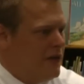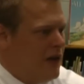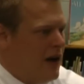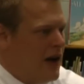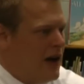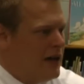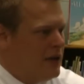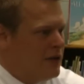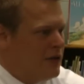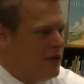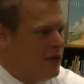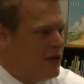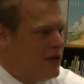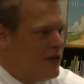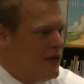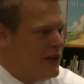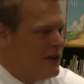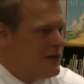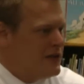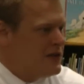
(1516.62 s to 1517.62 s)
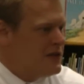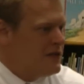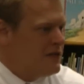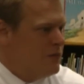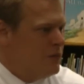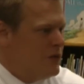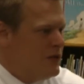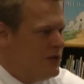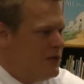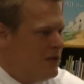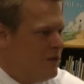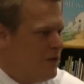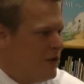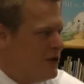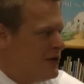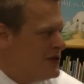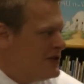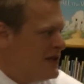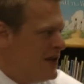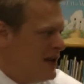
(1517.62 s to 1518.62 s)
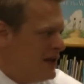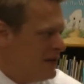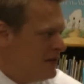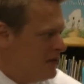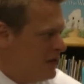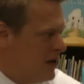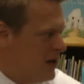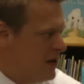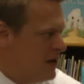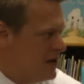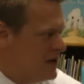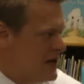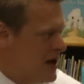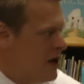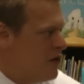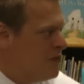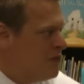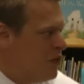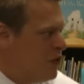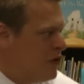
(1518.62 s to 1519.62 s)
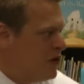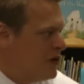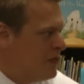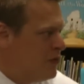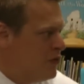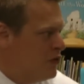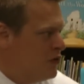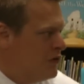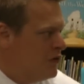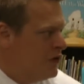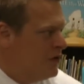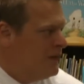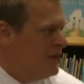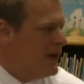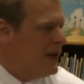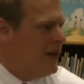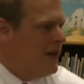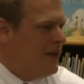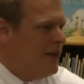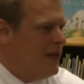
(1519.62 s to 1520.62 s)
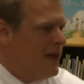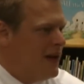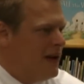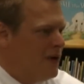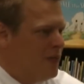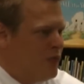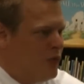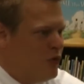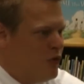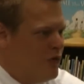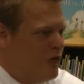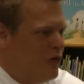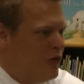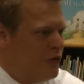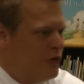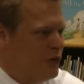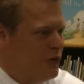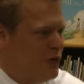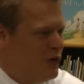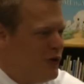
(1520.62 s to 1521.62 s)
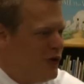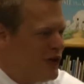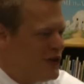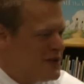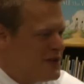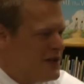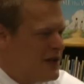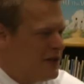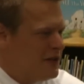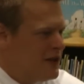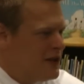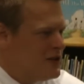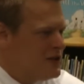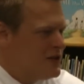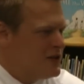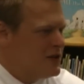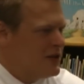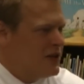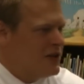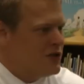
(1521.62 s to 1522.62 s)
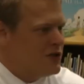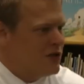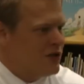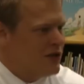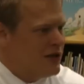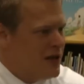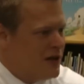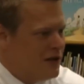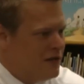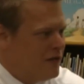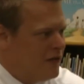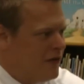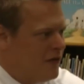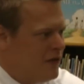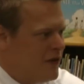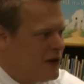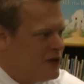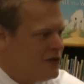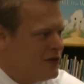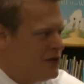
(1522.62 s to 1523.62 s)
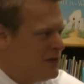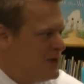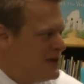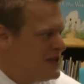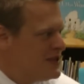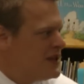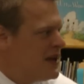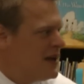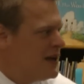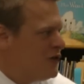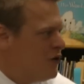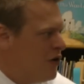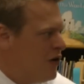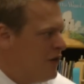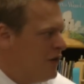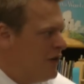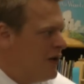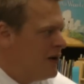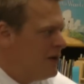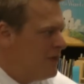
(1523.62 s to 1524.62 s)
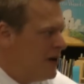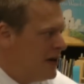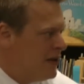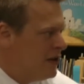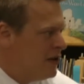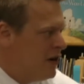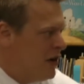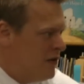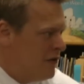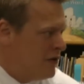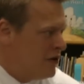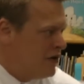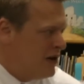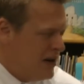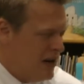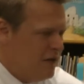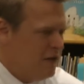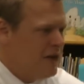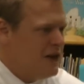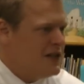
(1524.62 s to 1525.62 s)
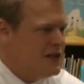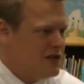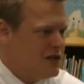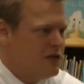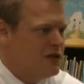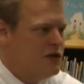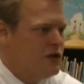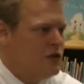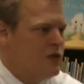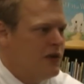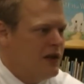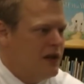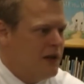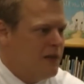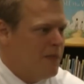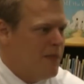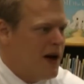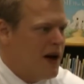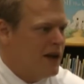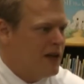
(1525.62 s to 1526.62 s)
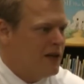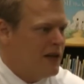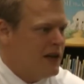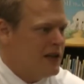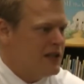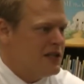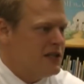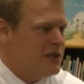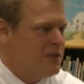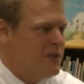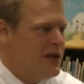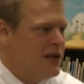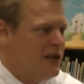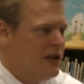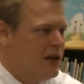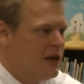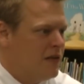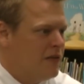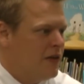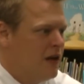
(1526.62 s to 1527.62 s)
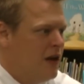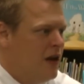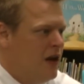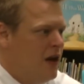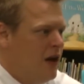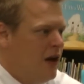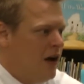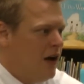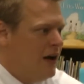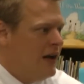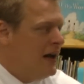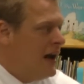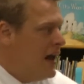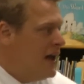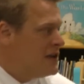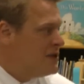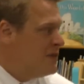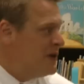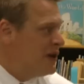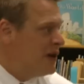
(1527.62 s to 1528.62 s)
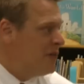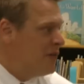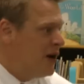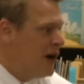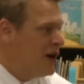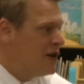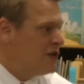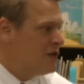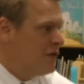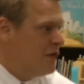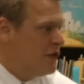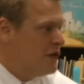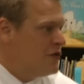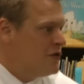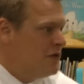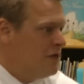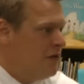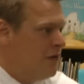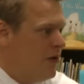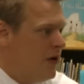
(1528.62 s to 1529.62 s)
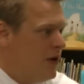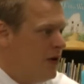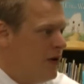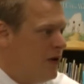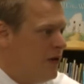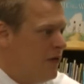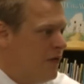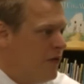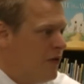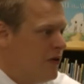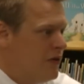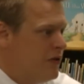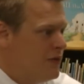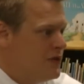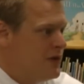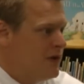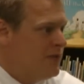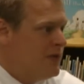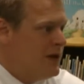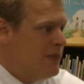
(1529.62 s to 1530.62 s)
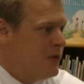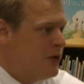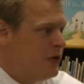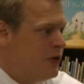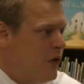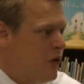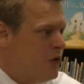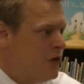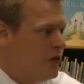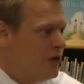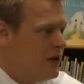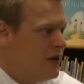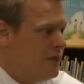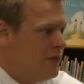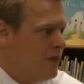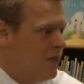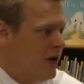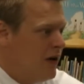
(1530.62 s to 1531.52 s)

I learned that this would first take town board approval, then approval through New York State Legislature, and then eventually to be signed off on by the governor if he's to do it in the model that he's speaking of. It has become controversial for some people locally